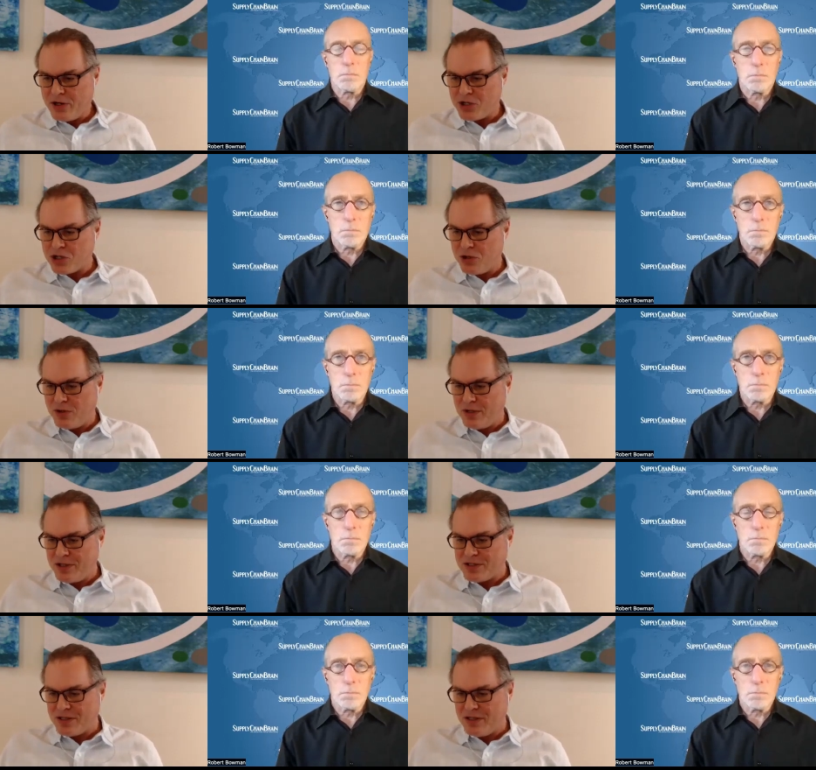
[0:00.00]
Speaker 1: issue
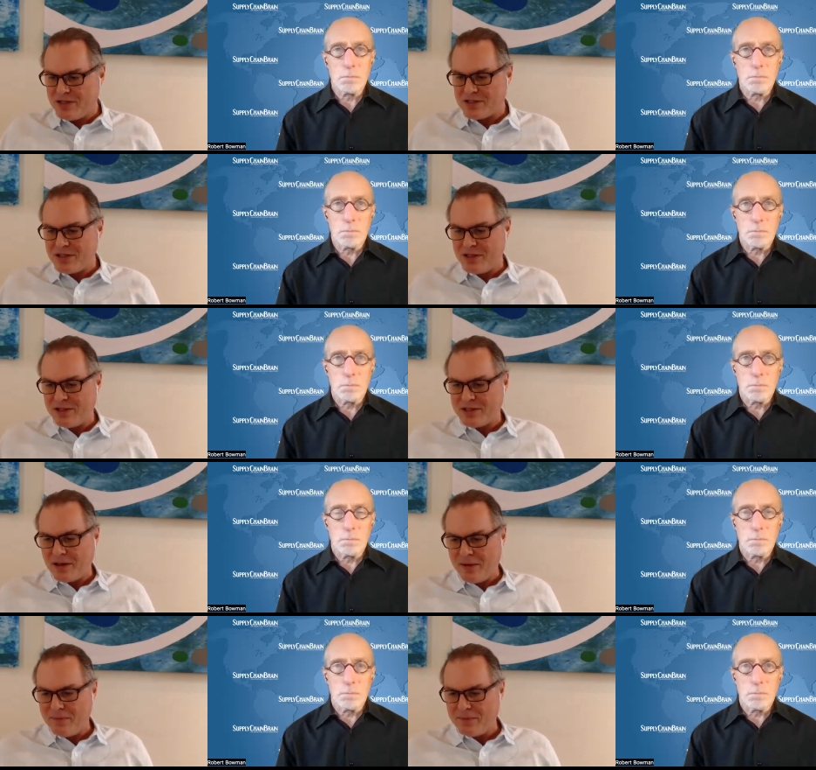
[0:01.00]
is, is that,
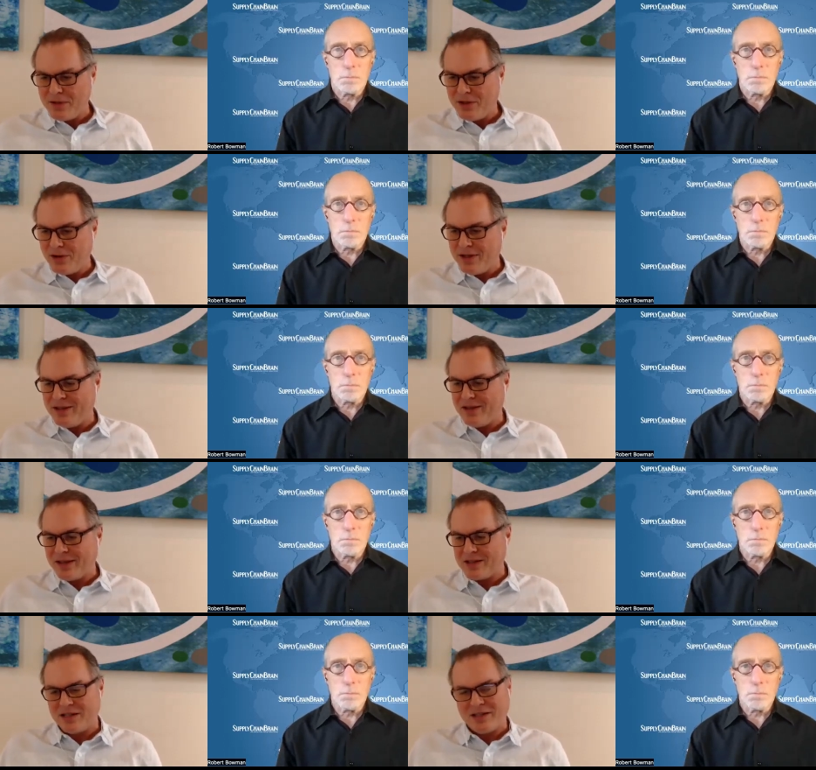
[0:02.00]
um, you know, it, like I
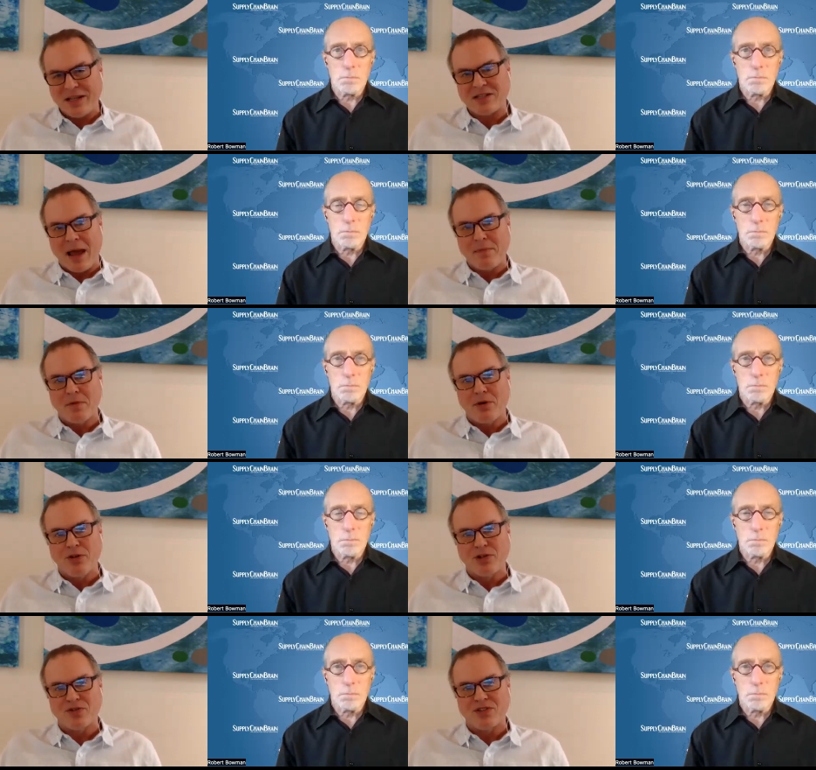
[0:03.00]
said, it takes time to build those
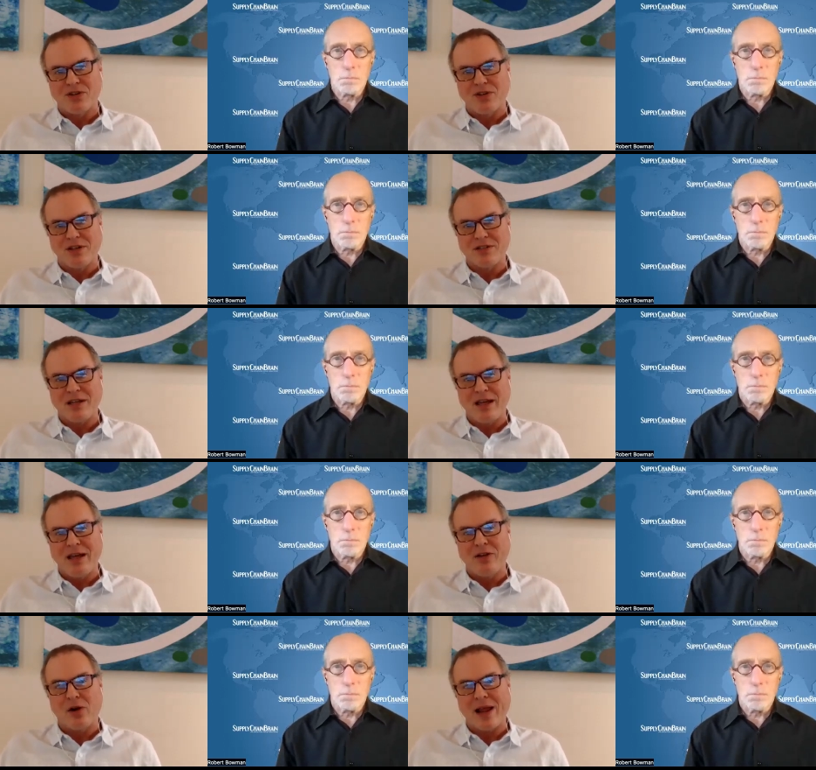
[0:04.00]
facilities, and
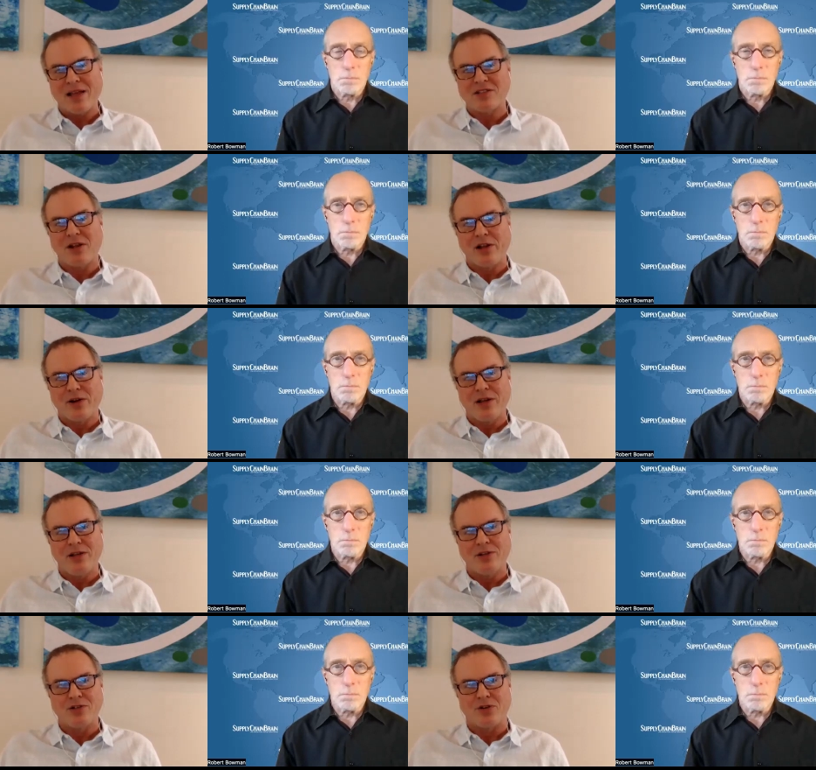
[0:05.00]
there are ancillary
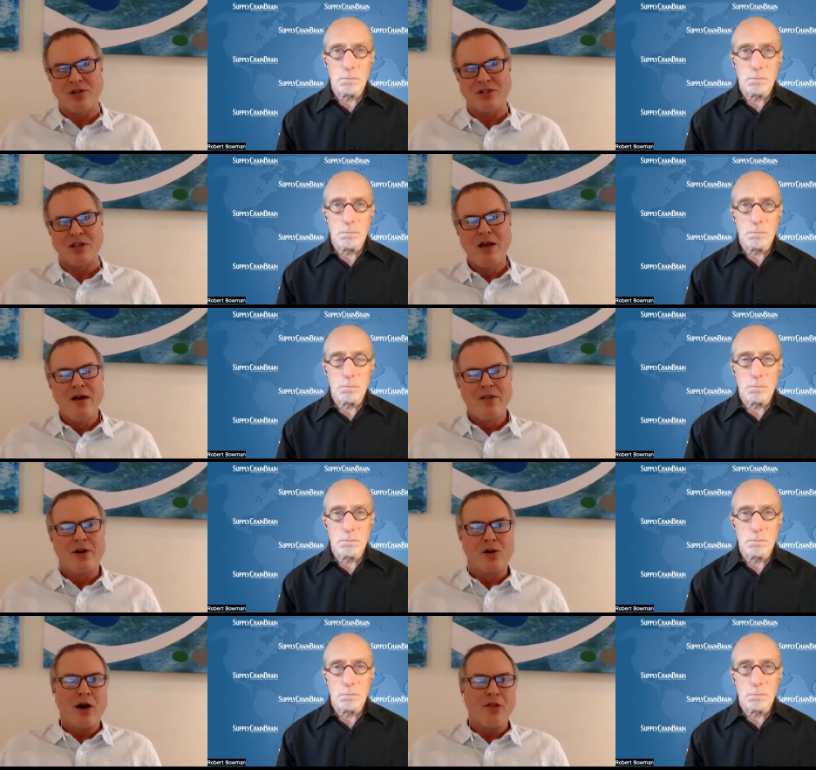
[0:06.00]
industries. There
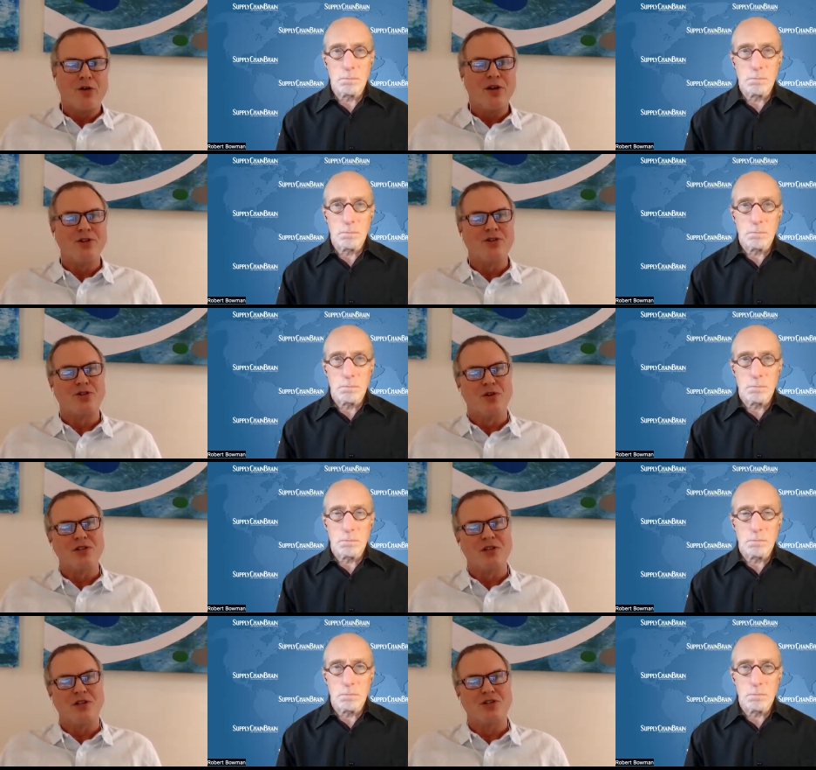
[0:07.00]
are other industries
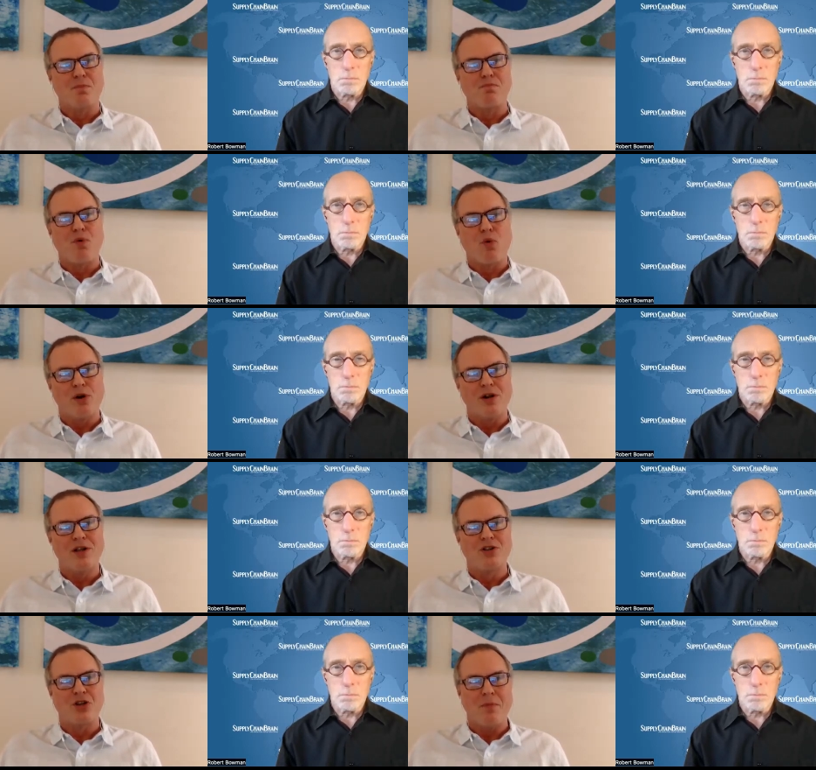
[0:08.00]
that support
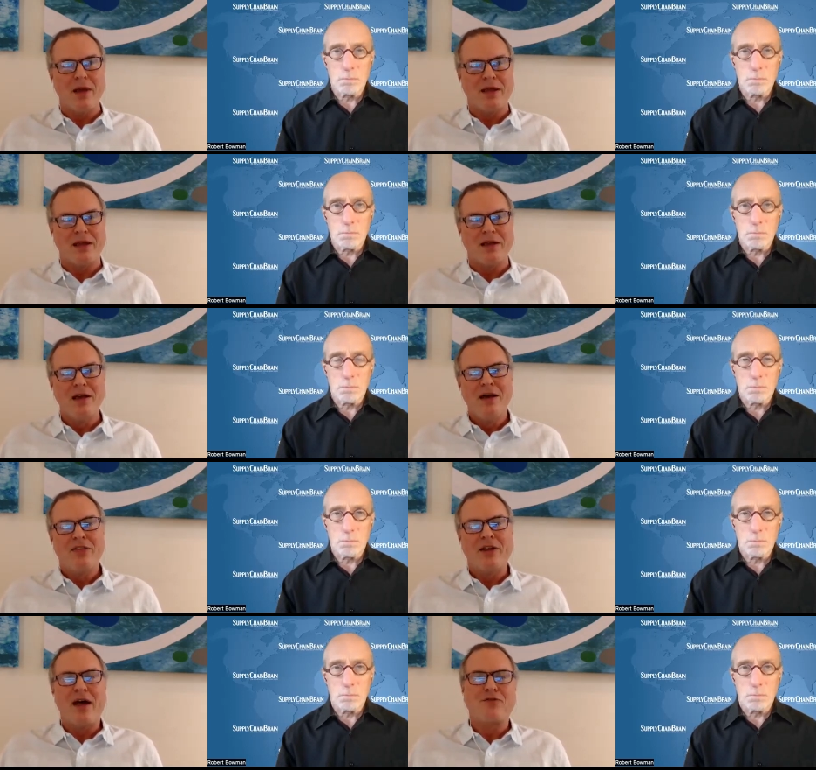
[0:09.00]
chip making that
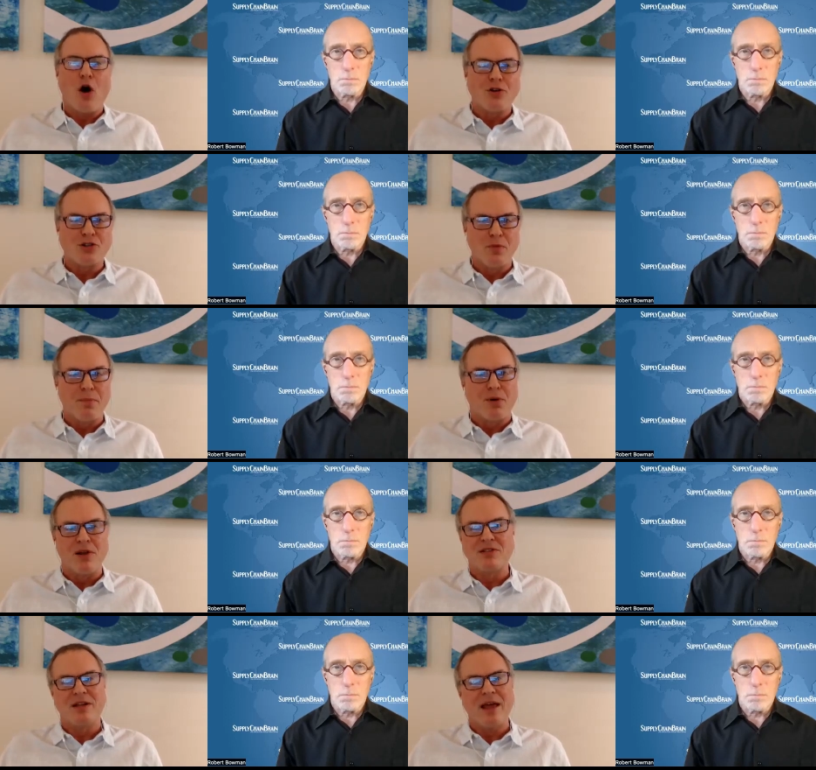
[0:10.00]
have to also be
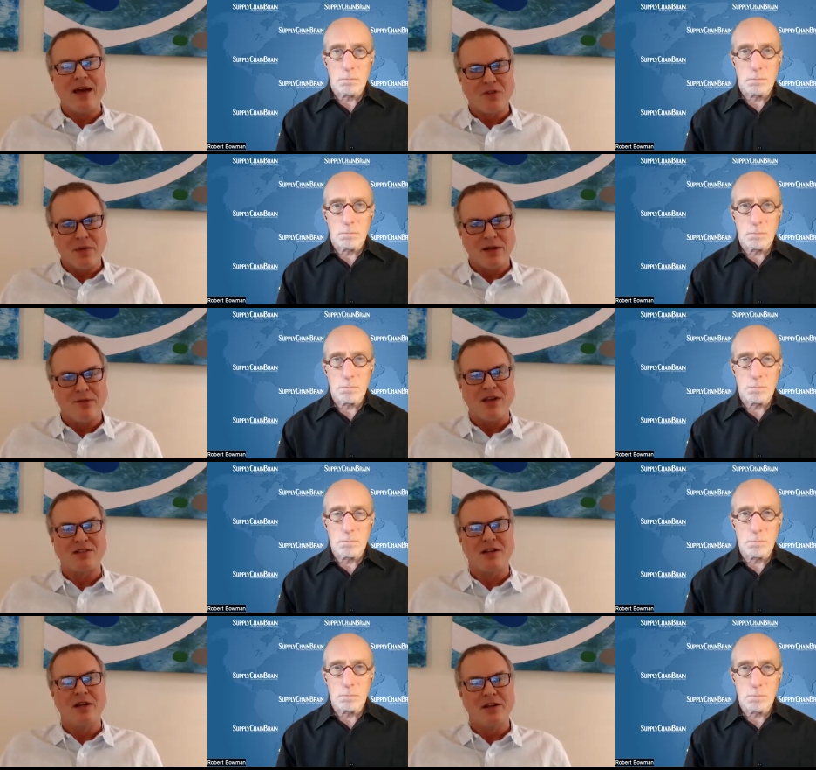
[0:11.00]
present and have to be
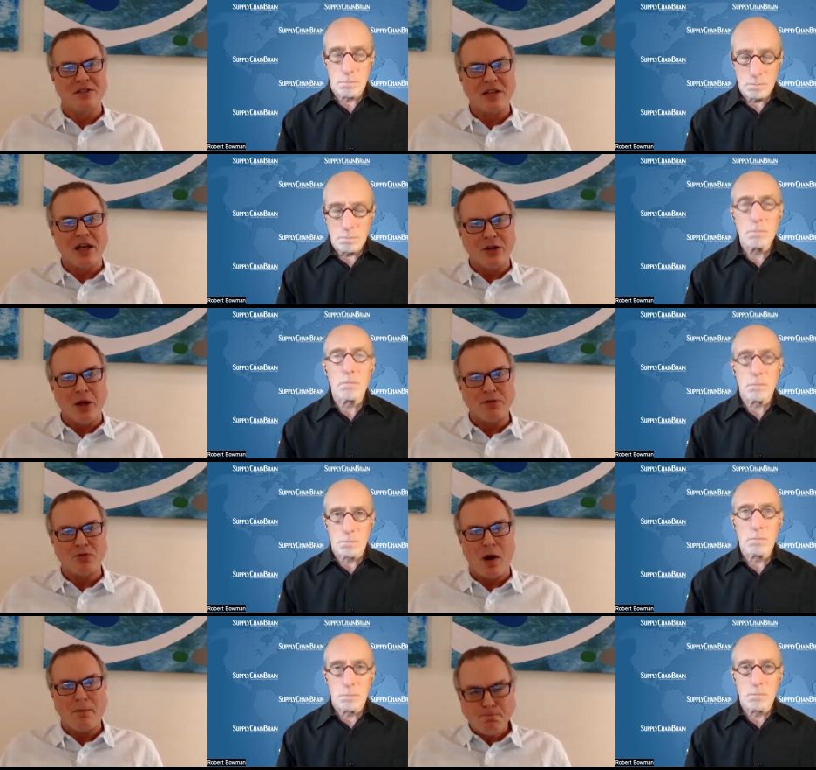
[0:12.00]
invested in and scaled up as well.